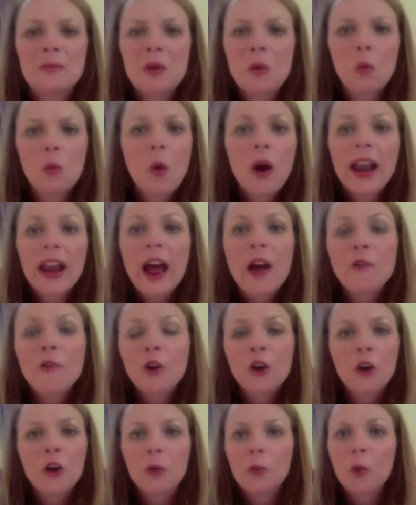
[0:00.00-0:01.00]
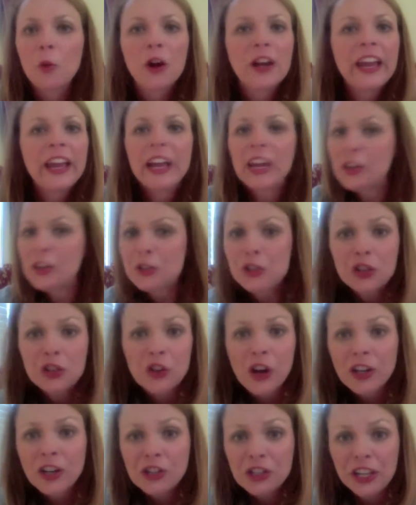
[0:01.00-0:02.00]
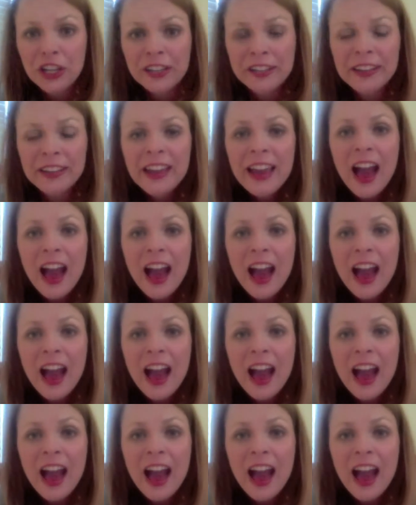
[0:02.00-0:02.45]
whatever, working construction,